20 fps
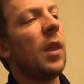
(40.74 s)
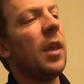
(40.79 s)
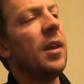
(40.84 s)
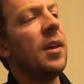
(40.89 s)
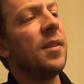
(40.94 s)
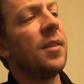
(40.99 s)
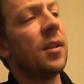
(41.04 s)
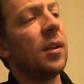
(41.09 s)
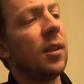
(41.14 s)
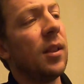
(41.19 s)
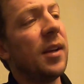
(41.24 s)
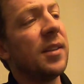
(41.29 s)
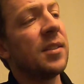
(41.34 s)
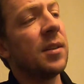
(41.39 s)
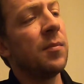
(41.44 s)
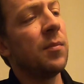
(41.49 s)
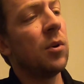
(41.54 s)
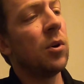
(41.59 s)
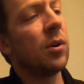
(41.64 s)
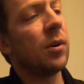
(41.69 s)
In the
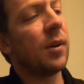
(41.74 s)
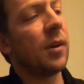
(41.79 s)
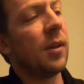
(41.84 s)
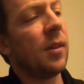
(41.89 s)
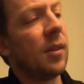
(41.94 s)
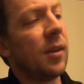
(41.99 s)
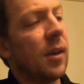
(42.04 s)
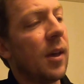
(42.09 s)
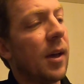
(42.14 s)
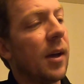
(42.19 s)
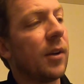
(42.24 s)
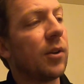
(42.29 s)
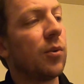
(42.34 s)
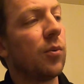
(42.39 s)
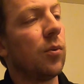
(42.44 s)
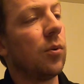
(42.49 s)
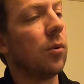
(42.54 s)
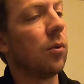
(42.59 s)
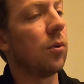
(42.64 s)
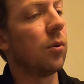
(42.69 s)
lesson book, in the
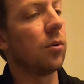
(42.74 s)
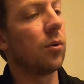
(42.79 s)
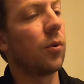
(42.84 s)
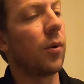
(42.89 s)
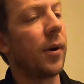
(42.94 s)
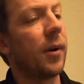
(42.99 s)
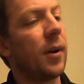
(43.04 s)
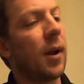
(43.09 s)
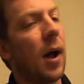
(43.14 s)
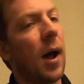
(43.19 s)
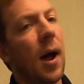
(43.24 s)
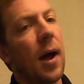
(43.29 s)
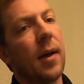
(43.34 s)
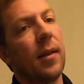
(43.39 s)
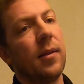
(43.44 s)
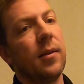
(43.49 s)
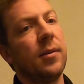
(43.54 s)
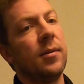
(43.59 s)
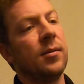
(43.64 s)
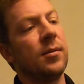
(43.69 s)
actual Great
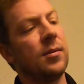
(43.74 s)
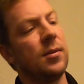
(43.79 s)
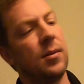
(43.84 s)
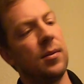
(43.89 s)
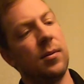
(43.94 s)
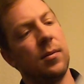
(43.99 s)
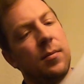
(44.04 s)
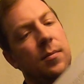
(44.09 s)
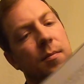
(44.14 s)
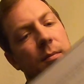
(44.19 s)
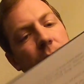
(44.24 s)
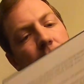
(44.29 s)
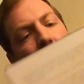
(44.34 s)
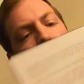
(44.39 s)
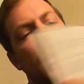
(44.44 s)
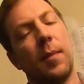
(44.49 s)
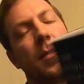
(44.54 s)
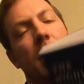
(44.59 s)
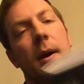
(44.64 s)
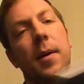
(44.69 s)
Highland
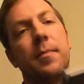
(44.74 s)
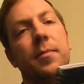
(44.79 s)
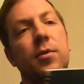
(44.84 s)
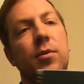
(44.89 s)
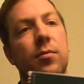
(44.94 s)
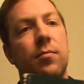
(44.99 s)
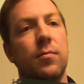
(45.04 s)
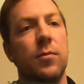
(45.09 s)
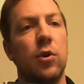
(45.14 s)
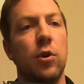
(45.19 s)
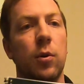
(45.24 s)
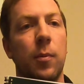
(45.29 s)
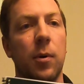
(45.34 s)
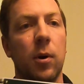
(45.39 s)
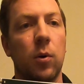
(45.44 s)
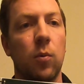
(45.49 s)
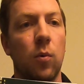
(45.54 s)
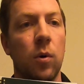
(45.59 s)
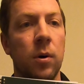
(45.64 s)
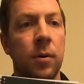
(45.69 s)
Bagpipe
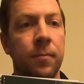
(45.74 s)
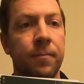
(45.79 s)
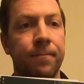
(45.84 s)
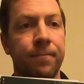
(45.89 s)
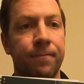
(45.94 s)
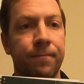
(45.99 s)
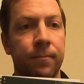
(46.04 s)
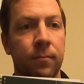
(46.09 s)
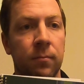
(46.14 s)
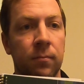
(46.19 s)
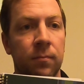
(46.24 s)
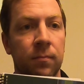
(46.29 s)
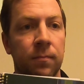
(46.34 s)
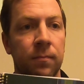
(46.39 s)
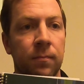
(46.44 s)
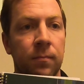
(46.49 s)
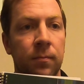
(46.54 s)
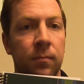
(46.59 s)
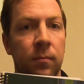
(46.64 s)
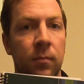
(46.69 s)
Teutoburg 1,
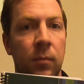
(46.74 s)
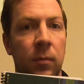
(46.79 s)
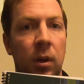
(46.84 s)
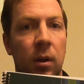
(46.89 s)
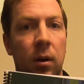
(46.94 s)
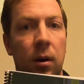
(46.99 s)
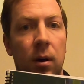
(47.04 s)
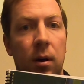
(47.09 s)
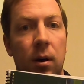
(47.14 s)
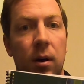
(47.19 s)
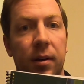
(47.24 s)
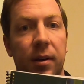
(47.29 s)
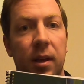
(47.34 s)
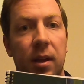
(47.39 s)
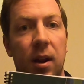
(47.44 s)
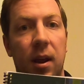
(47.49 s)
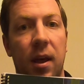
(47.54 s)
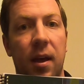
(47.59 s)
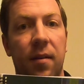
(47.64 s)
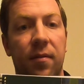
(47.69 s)

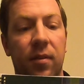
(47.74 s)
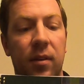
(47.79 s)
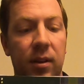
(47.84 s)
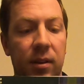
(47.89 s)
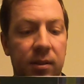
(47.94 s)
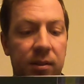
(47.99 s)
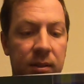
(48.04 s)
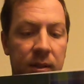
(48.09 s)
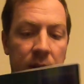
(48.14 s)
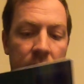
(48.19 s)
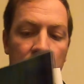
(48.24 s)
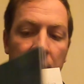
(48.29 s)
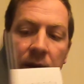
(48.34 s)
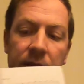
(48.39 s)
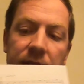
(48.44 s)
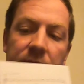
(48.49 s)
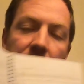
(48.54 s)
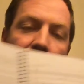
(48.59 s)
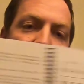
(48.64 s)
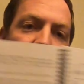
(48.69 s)
again, I have these.
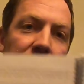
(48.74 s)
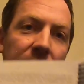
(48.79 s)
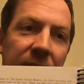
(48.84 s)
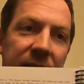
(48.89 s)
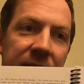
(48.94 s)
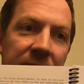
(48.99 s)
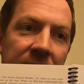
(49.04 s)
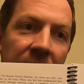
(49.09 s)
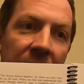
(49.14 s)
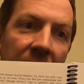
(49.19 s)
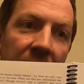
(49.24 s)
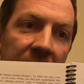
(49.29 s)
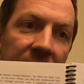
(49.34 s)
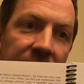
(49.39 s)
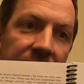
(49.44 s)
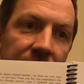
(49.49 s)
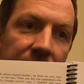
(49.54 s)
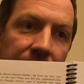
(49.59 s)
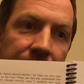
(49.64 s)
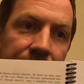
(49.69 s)
It's going to be lesson
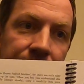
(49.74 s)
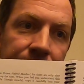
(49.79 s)
8.